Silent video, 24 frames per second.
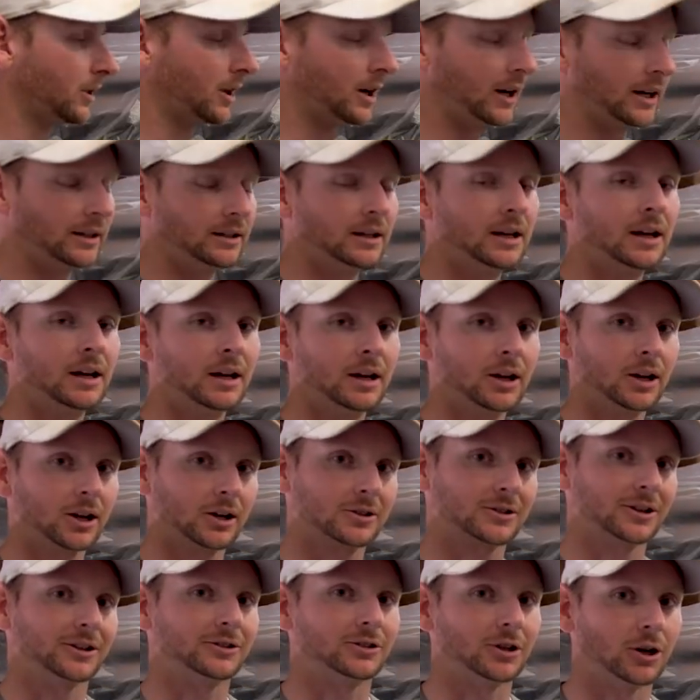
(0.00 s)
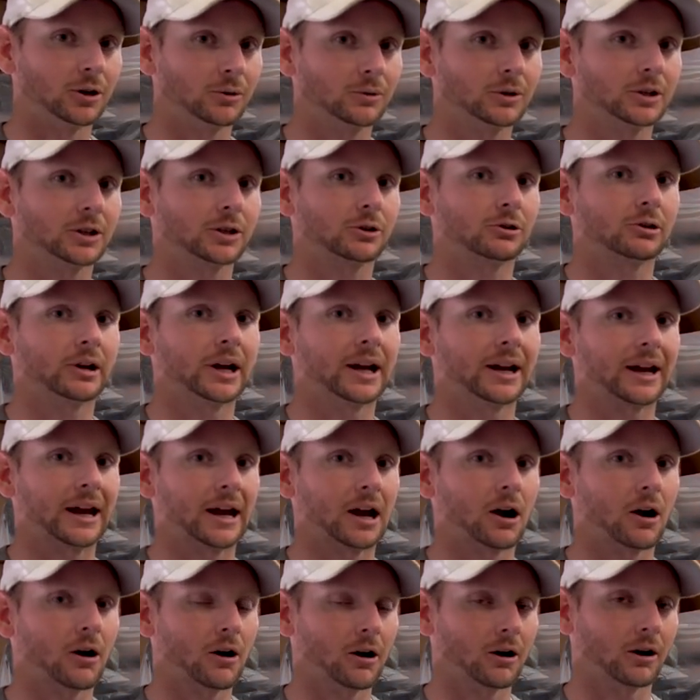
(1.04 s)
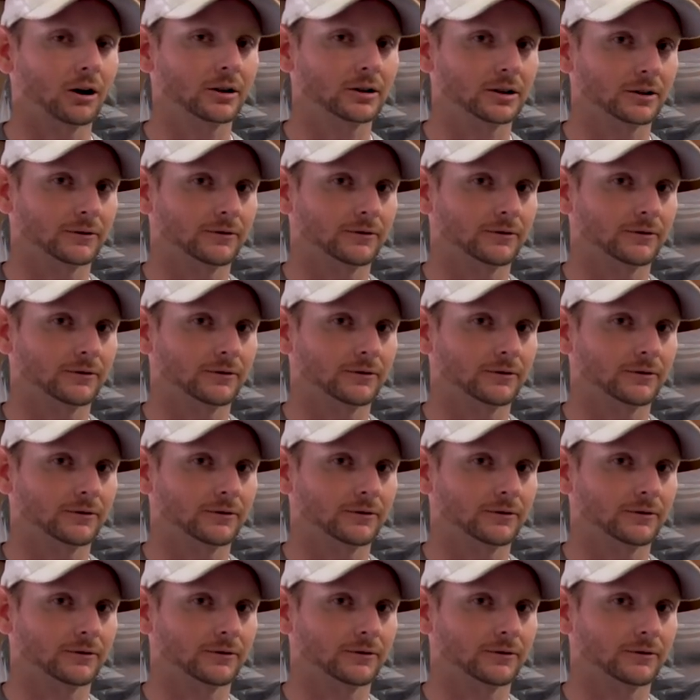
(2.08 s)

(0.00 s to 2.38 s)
line because I don't want to create a hard